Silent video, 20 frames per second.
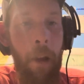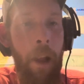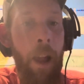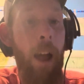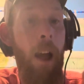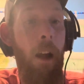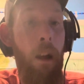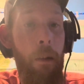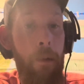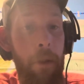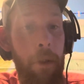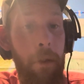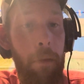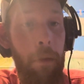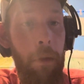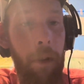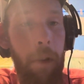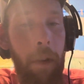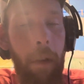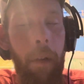However you
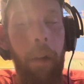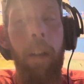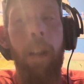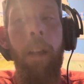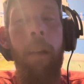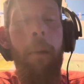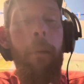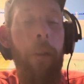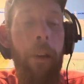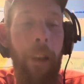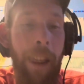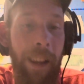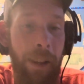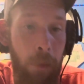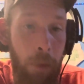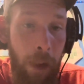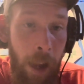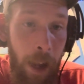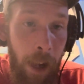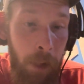want to do it. But that's
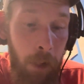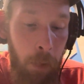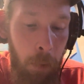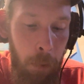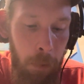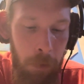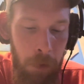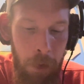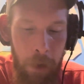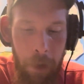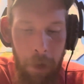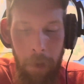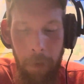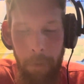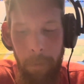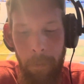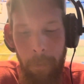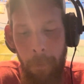what I normally do.